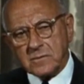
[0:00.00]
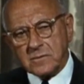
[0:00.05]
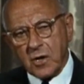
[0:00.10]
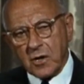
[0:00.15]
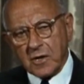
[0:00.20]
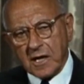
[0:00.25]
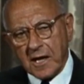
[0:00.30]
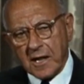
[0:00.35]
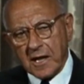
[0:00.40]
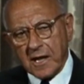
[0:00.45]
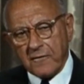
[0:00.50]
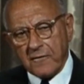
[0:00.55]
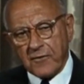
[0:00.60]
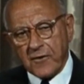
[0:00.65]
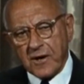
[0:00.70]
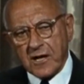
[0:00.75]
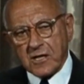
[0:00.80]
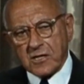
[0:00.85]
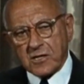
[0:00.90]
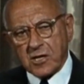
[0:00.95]
or are they
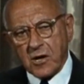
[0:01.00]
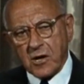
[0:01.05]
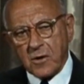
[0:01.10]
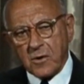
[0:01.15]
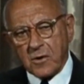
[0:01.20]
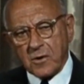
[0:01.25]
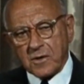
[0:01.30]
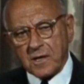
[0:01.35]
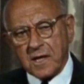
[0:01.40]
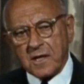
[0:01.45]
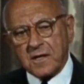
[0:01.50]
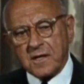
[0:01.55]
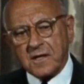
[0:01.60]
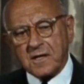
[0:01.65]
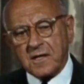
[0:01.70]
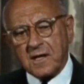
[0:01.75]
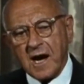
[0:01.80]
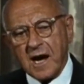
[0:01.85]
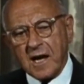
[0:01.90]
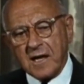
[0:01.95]
free souls under
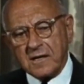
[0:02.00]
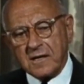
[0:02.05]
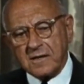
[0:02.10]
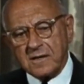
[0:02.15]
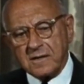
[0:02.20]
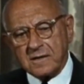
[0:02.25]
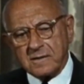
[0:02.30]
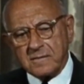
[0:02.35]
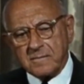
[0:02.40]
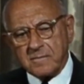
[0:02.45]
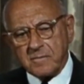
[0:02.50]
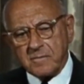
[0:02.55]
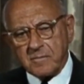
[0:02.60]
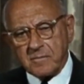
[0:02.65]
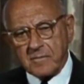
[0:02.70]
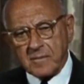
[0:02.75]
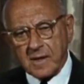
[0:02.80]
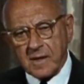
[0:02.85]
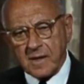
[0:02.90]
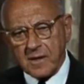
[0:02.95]
God?
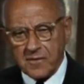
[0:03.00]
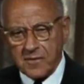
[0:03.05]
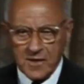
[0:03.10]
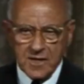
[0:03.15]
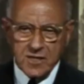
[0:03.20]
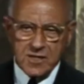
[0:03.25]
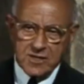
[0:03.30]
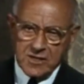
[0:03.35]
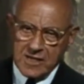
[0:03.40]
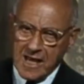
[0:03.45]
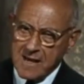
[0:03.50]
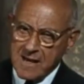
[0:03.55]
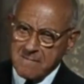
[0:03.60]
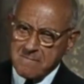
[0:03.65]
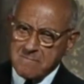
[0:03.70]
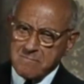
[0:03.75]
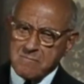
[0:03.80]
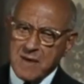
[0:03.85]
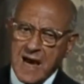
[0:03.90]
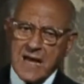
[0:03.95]
This
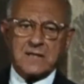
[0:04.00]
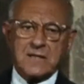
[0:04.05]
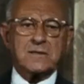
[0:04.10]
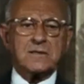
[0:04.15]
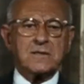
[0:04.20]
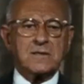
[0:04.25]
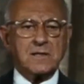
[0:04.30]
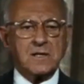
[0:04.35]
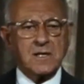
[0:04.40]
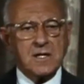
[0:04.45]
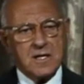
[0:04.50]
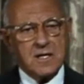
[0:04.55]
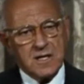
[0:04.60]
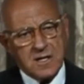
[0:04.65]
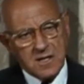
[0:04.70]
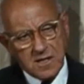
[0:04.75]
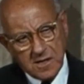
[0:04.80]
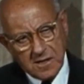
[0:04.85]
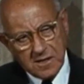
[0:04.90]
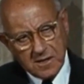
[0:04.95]
same battle
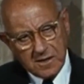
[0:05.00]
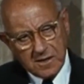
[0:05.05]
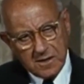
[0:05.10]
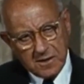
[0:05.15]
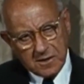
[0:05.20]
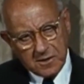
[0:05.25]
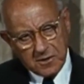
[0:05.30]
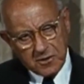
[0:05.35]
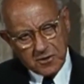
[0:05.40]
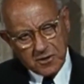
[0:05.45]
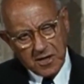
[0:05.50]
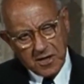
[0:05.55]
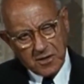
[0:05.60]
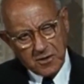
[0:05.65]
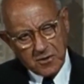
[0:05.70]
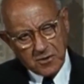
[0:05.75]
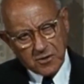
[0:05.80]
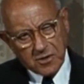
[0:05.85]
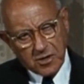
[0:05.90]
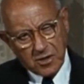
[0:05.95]

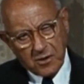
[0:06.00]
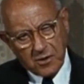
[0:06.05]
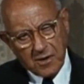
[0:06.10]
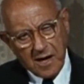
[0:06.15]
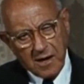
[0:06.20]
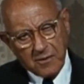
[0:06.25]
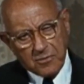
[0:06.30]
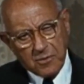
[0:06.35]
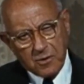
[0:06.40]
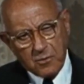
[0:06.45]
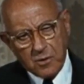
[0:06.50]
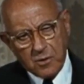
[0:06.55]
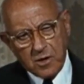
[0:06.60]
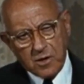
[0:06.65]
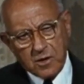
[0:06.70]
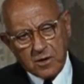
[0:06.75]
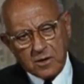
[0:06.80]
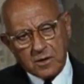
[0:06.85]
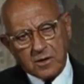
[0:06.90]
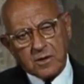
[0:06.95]
continues throughout the
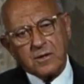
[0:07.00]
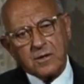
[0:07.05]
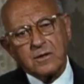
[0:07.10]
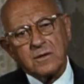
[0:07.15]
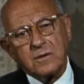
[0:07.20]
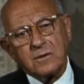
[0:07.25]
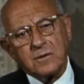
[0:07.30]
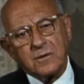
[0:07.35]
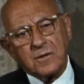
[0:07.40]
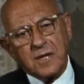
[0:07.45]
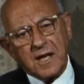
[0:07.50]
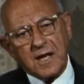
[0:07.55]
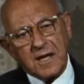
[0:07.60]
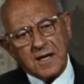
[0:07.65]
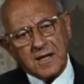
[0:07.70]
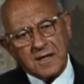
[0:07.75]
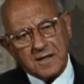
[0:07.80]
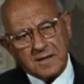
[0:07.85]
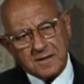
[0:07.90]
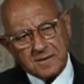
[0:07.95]
world
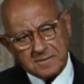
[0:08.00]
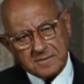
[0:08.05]
today.